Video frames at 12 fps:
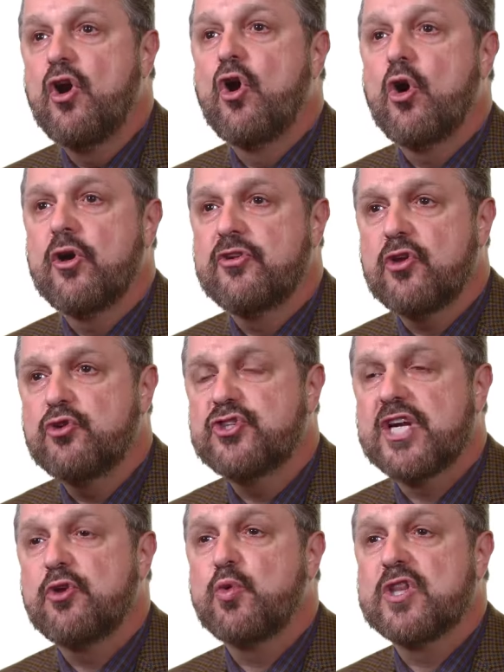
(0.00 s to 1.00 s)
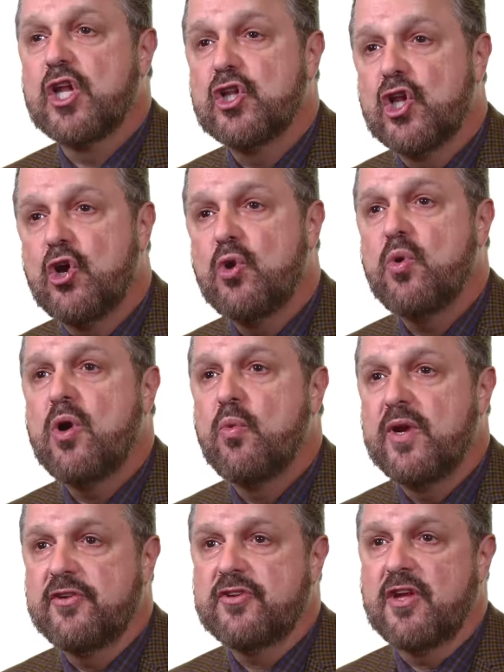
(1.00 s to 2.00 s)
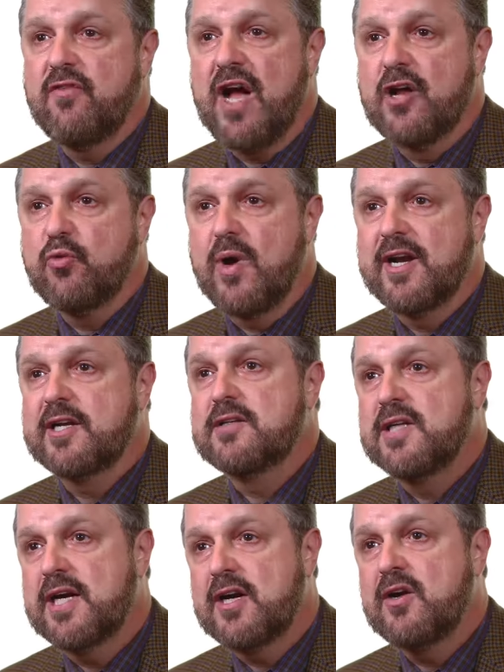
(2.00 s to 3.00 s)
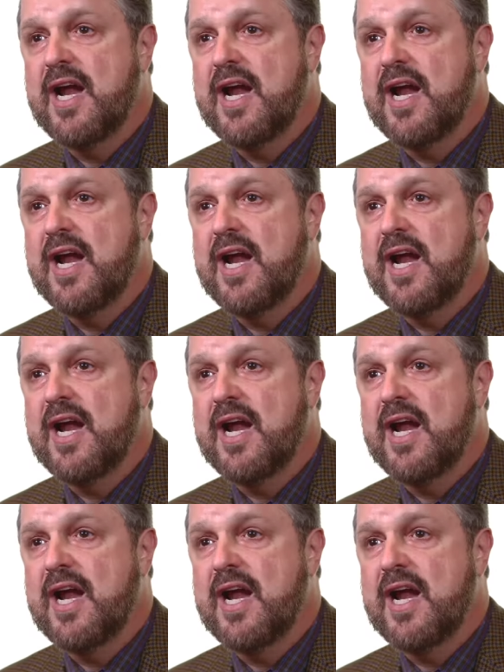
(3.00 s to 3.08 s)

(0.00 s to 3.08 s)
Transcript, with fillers: are associated with a low risk of unwanted glare,